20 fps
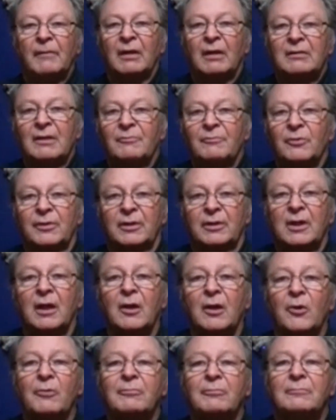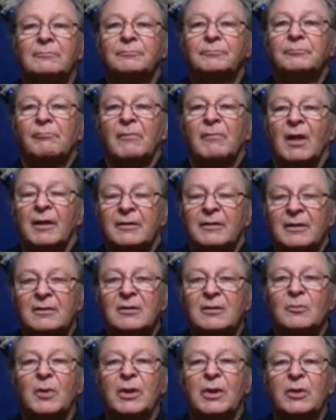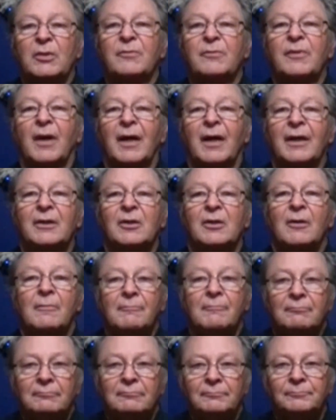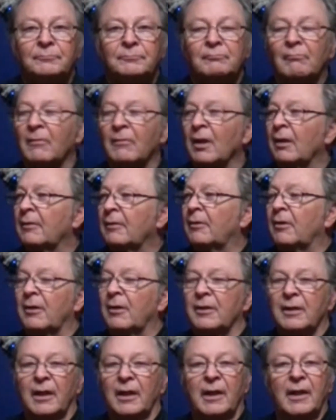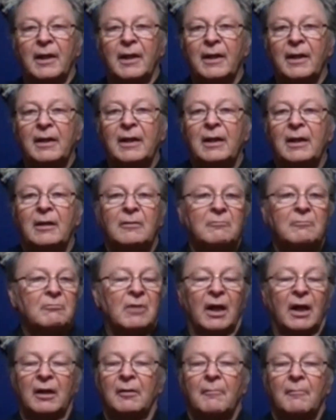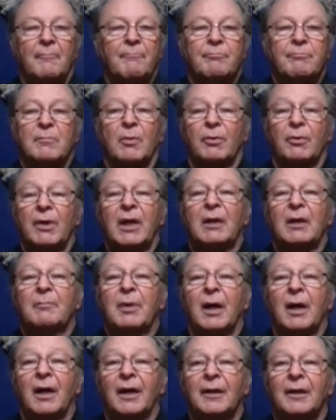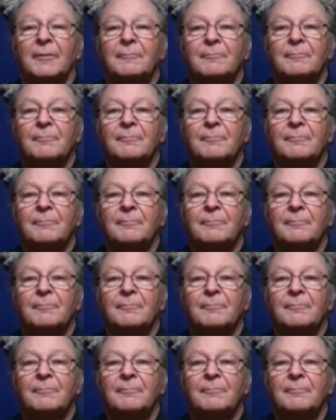Except for the color, this is what you would find on any, like, meringue pie.